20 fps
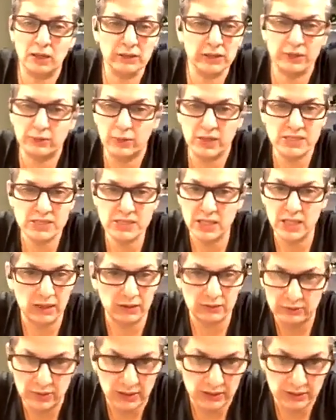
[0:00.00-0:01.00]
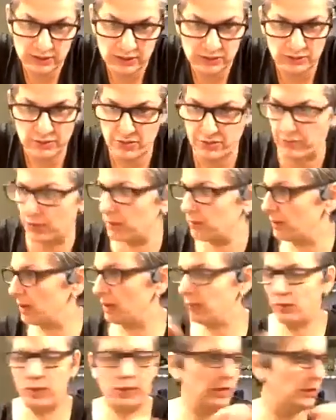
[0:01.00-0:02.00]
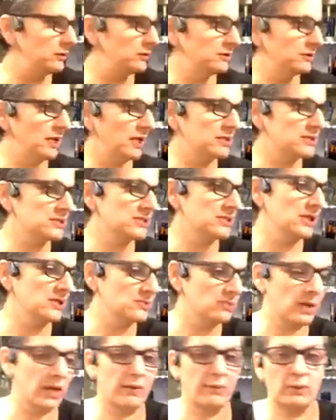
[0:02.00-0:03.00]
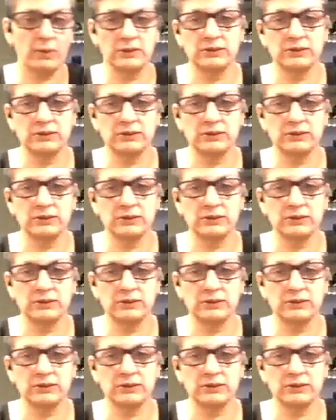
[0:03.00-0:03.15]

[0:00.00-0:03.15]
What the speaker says: only crazy that threw it away. That's what I was.